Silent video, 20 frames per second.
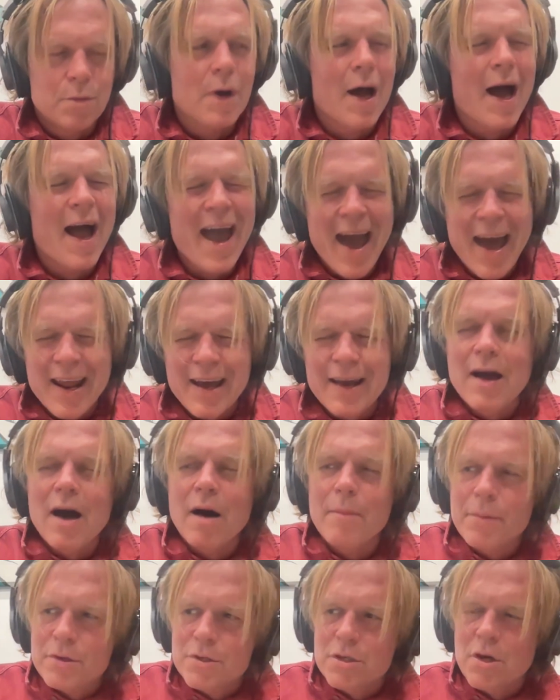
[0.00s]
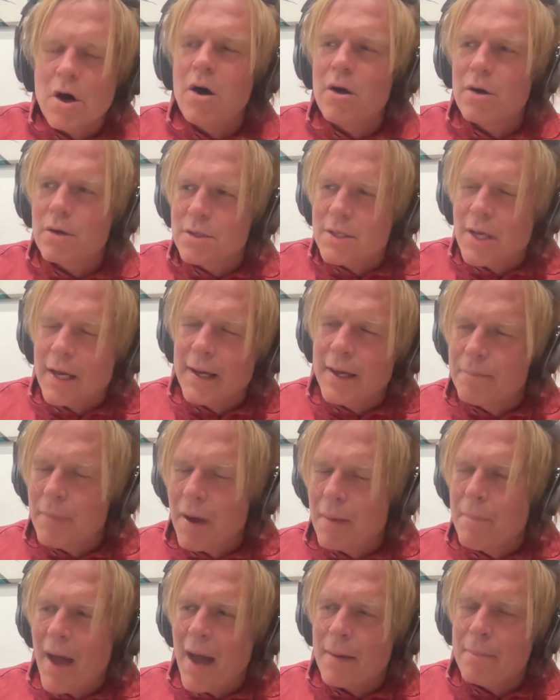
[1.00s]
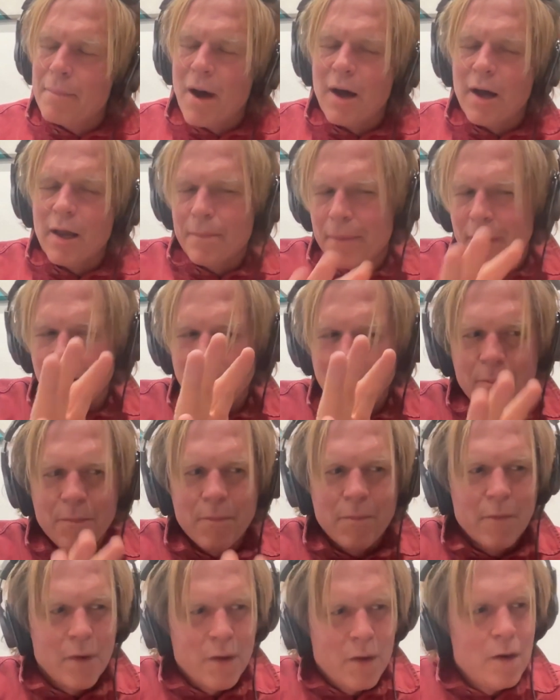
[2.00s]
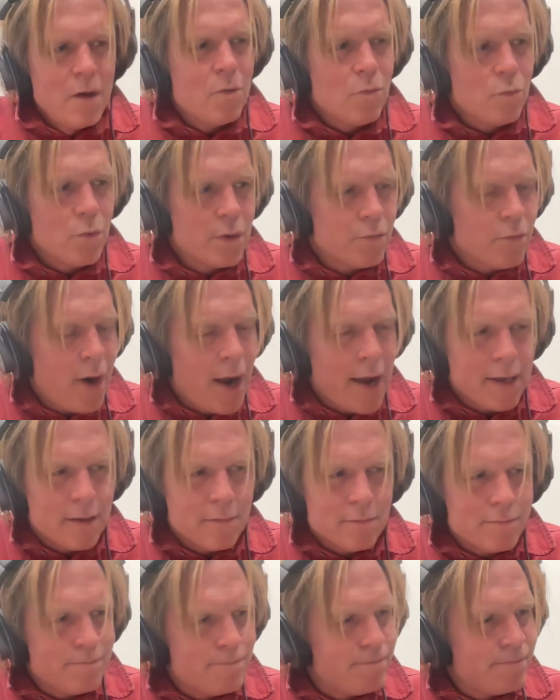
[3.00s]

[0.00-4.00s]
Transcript: I had a couple songs like in my back pocket, but I would write,